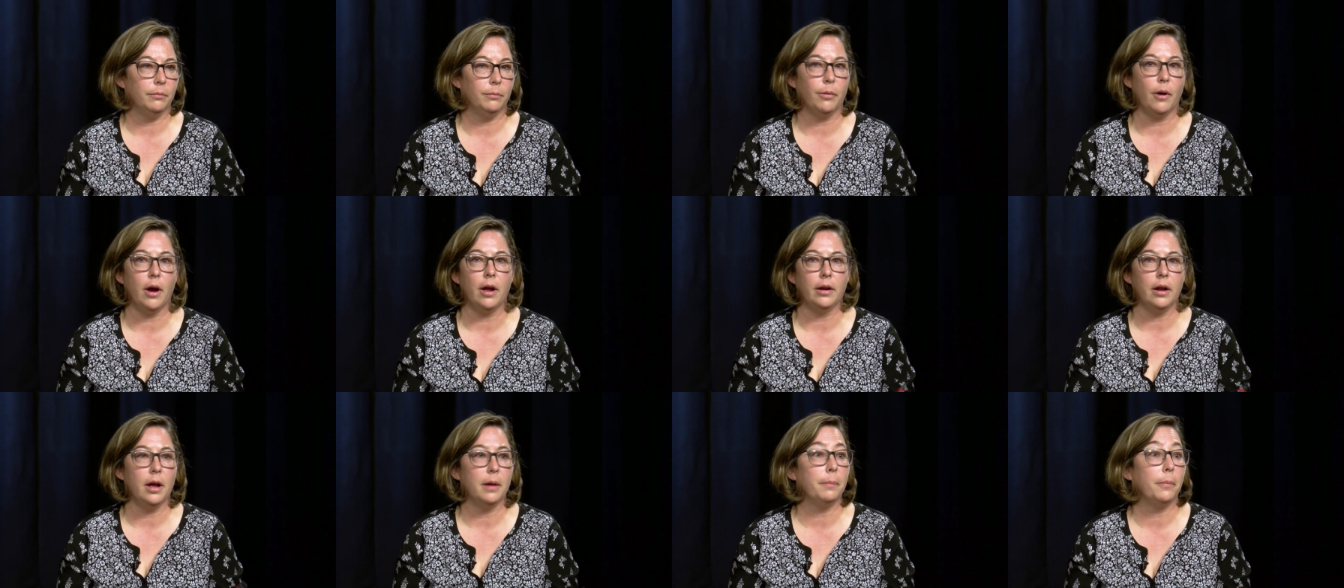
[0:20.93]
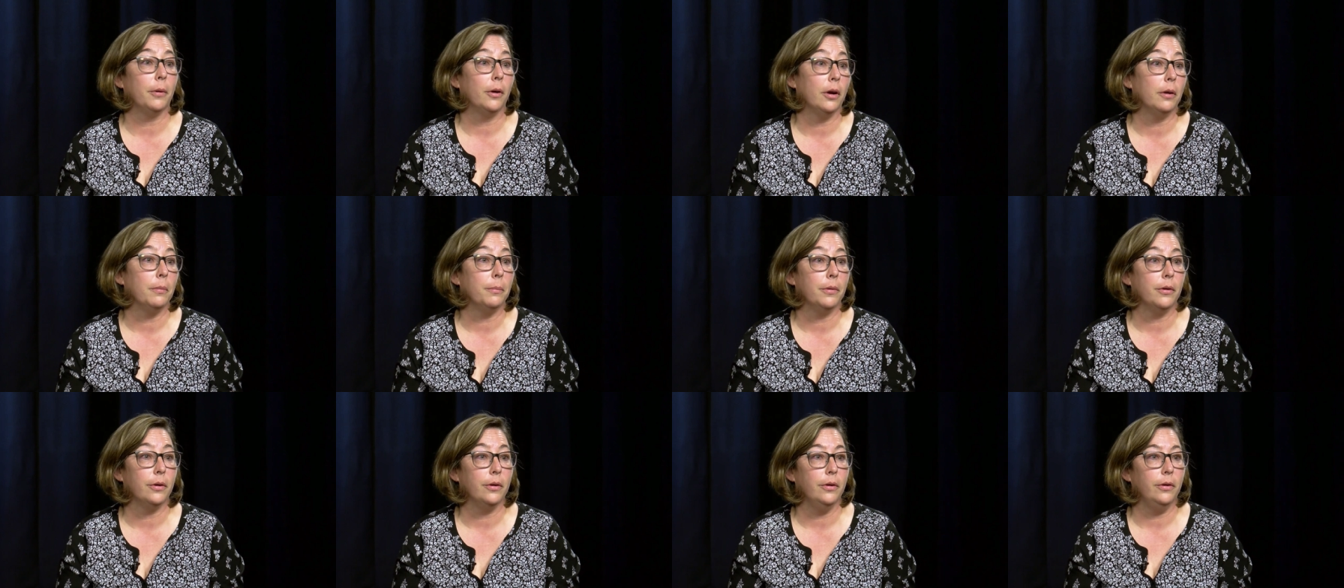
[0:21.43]
brought up or
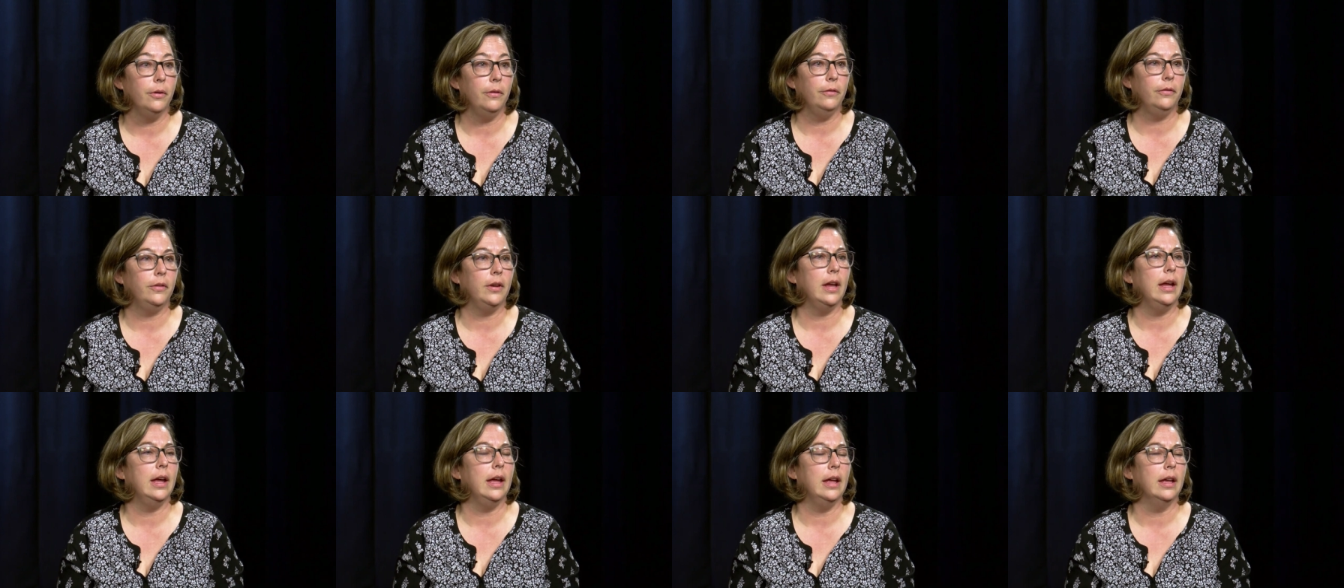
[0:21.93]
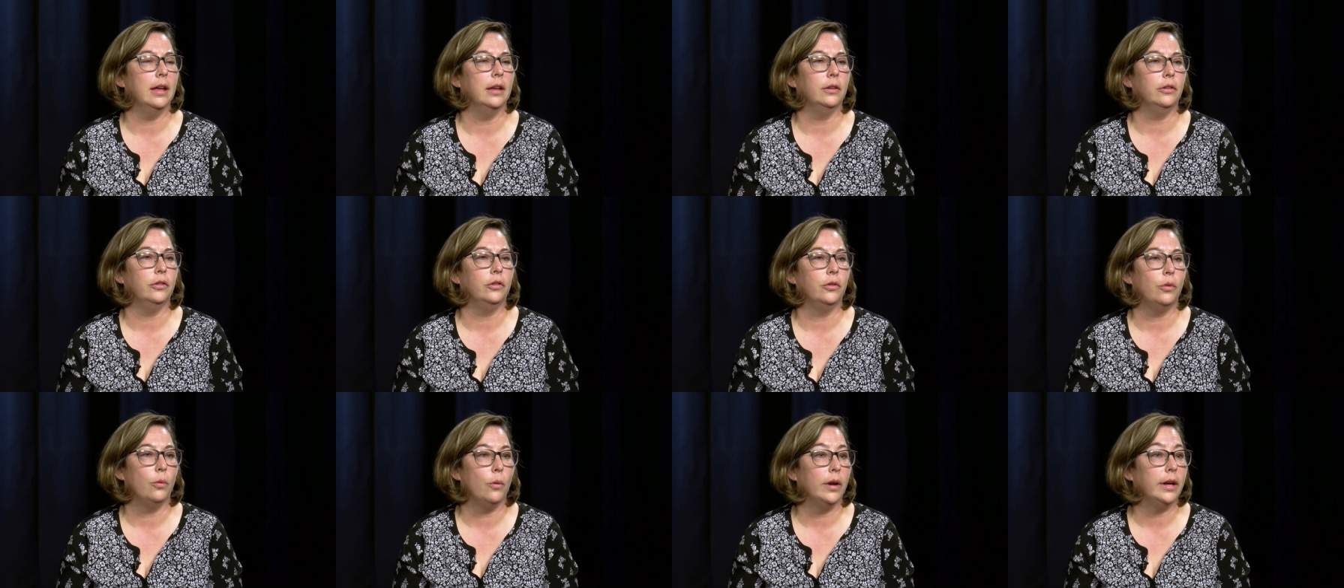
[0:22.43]
approved
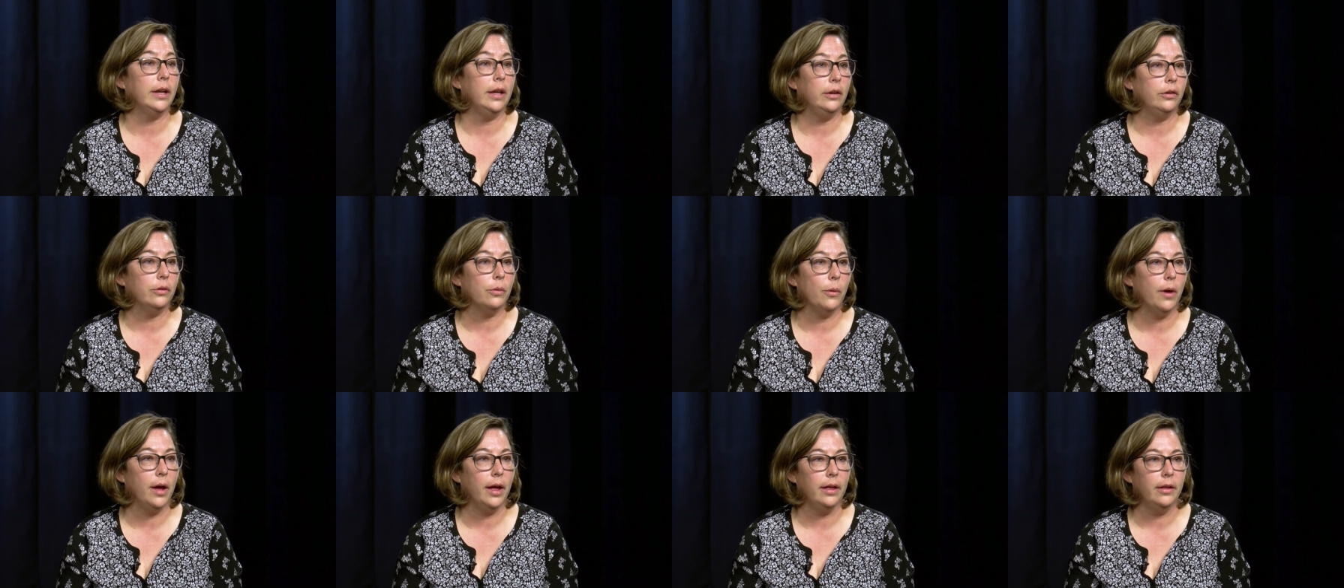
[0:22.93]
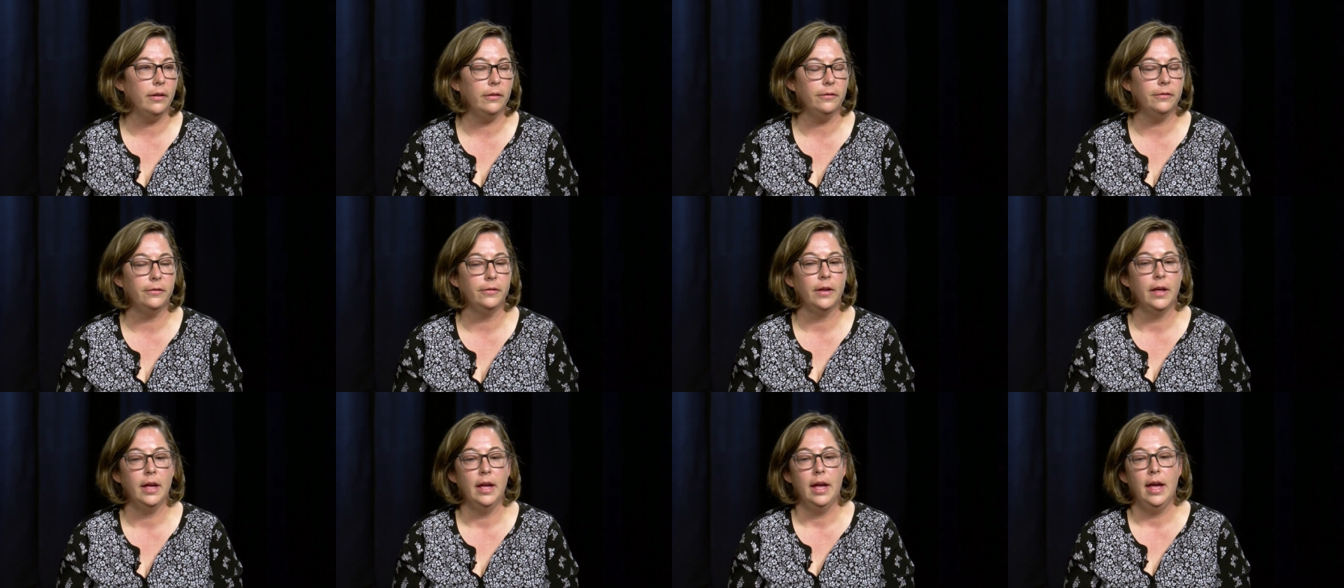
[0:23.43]
in
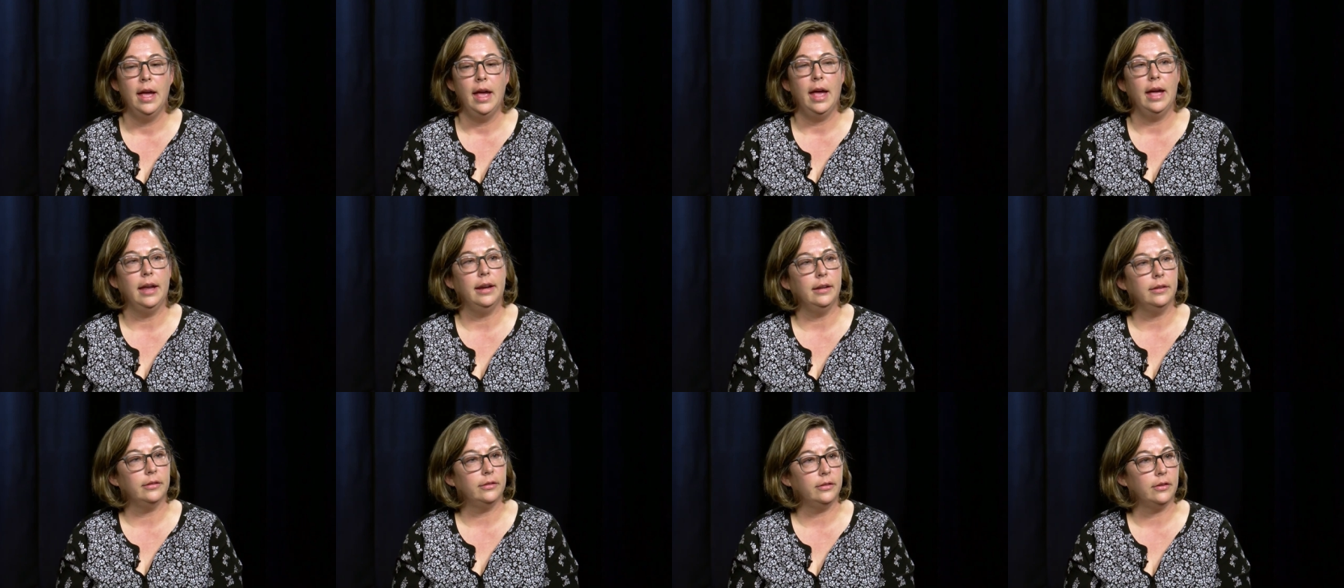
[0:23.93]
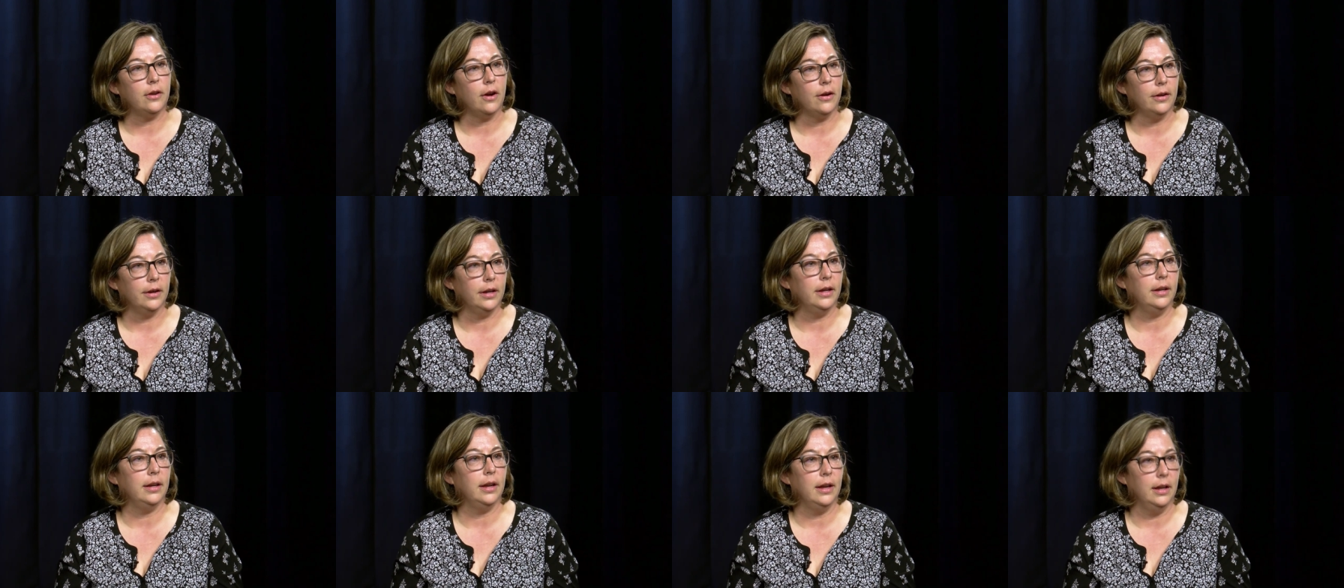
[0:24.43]
2012, and it
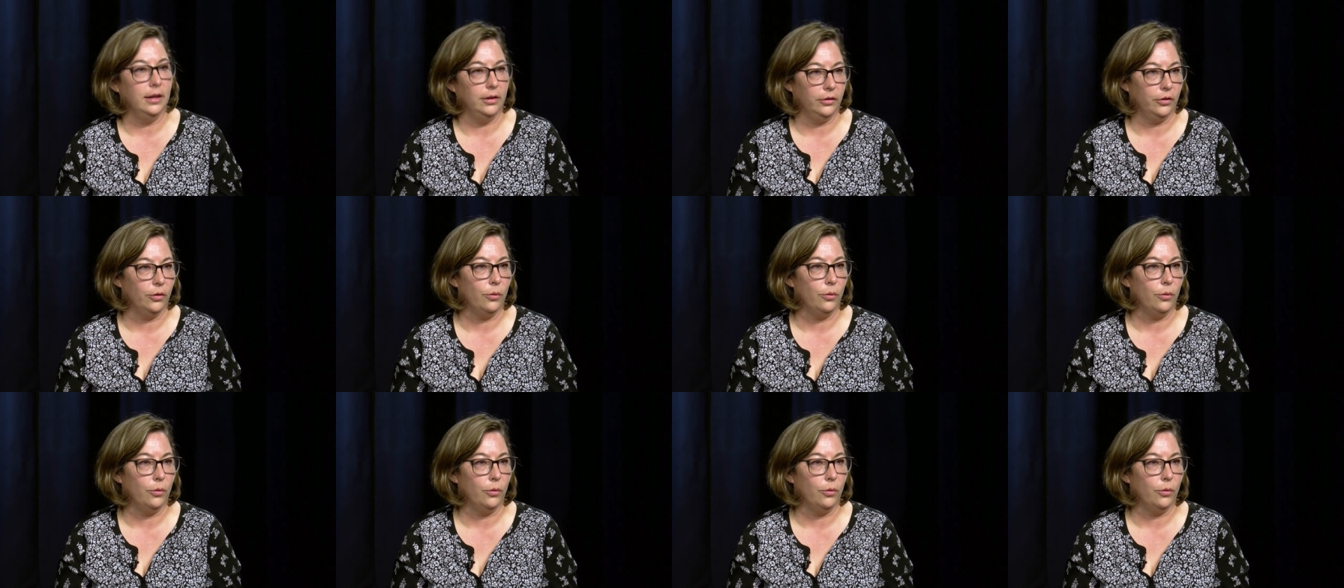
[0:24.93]
started in